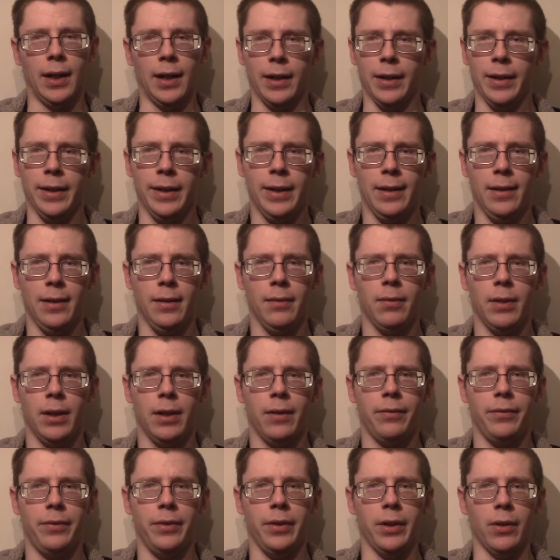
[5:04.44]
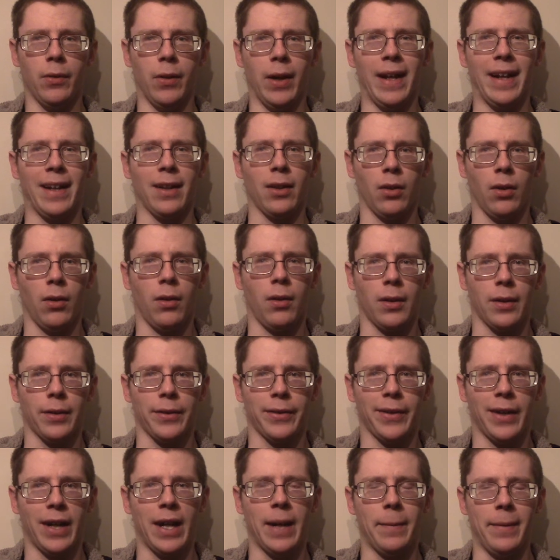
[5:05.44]
He lived, a long
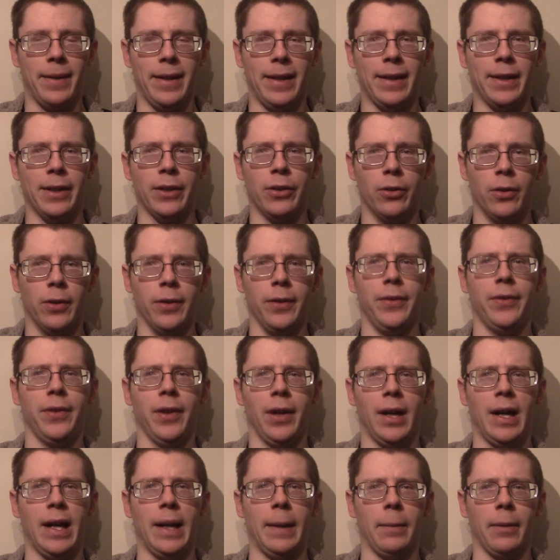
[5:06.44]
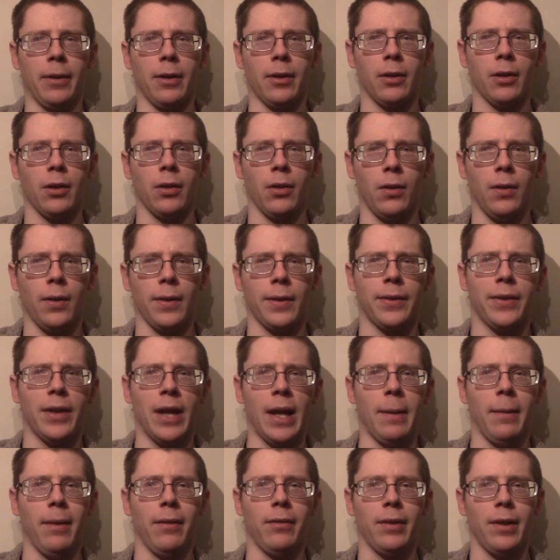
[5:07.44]
time, and a good time, a good long
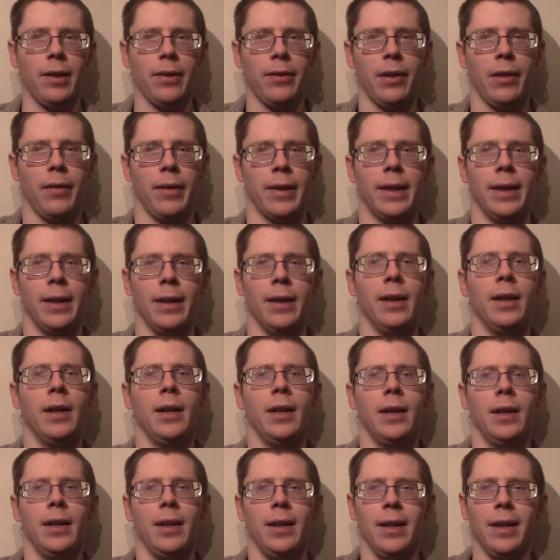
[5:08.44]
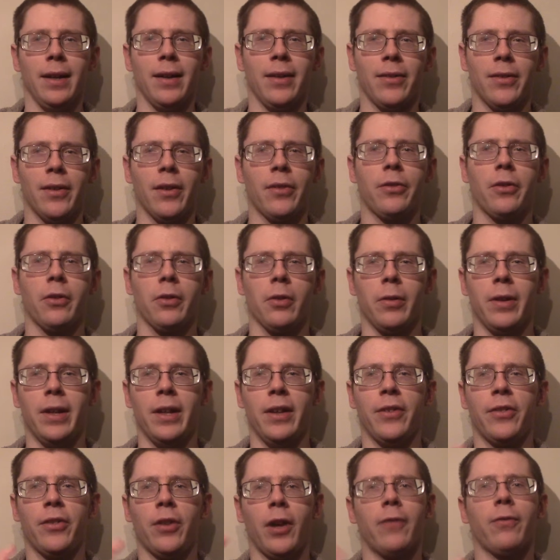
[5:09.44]
time after. It's not like he existed or he
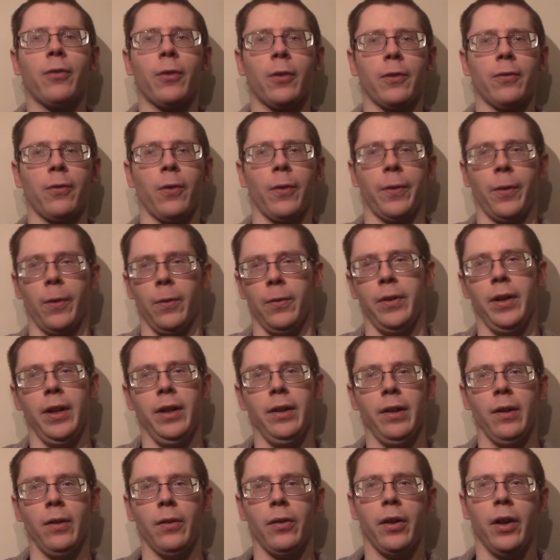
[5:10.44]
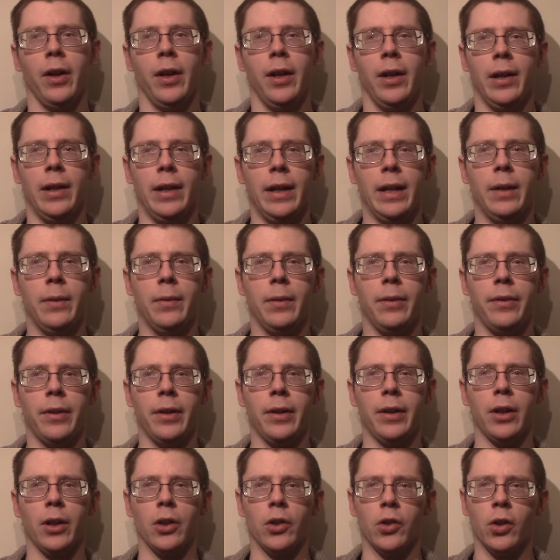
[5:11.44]
suffered for 13 years. He was
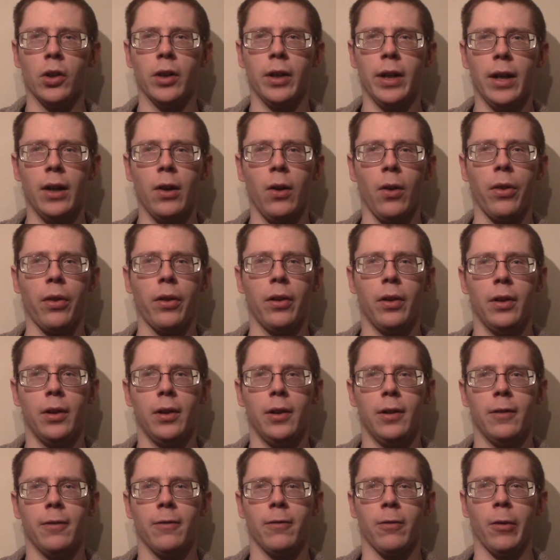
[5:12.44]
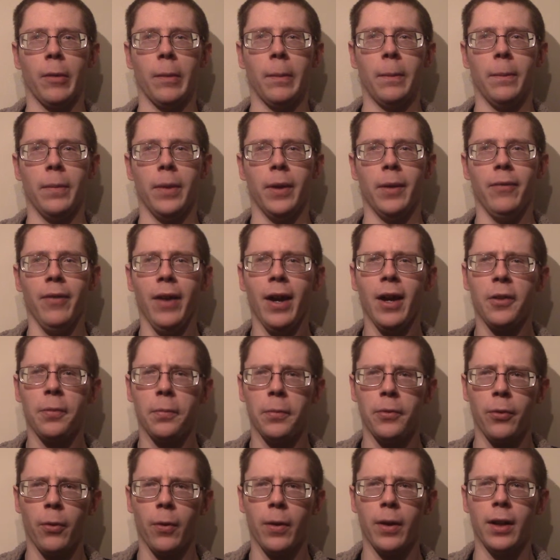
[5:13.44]
in good health from the vast
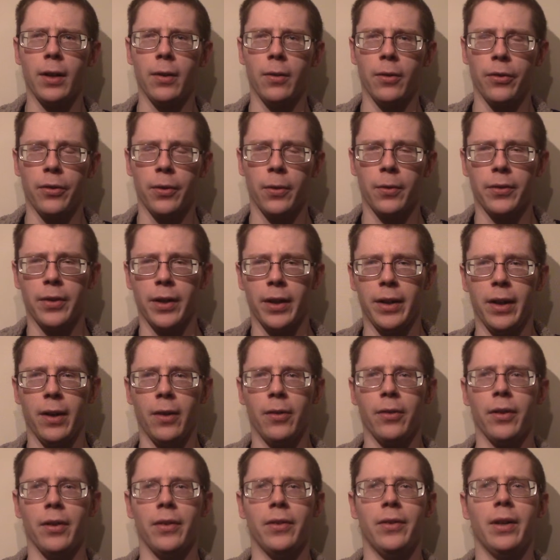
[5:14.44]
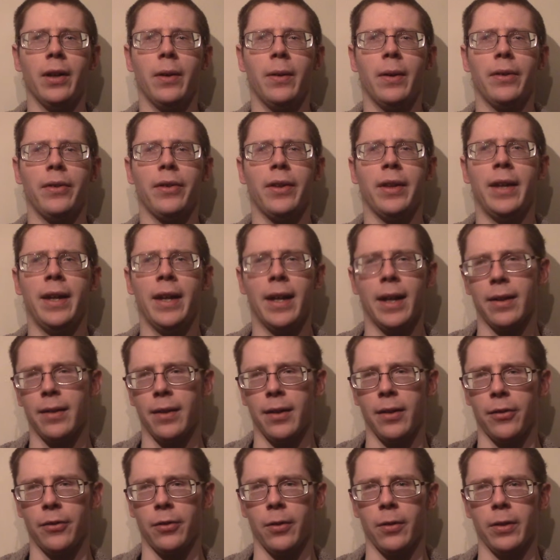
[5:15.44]
majority of those 13 years until his
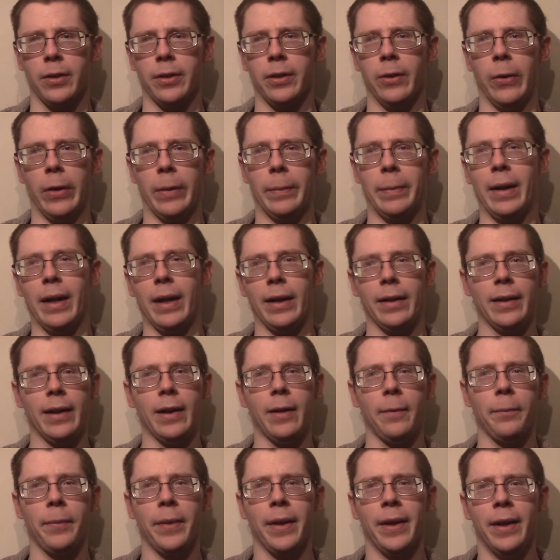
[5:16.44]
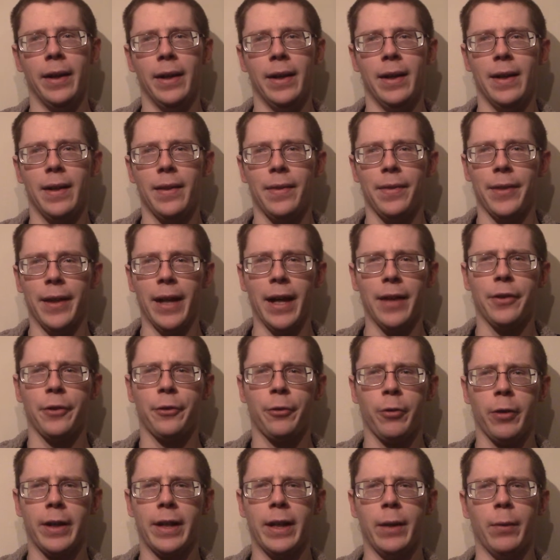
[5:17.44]
kidneys started going bad. Now, that's a
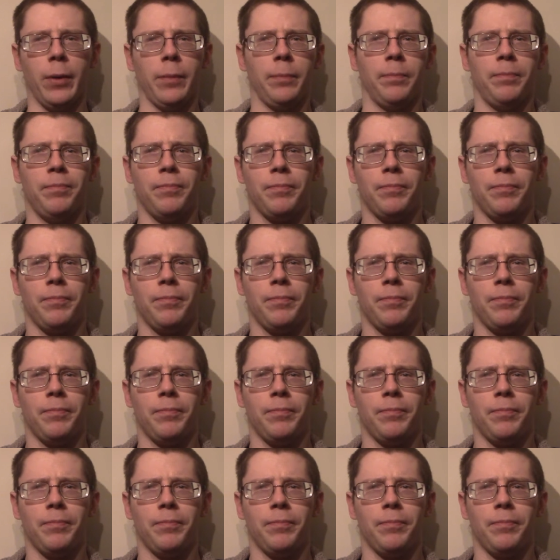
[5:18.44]
tricky one,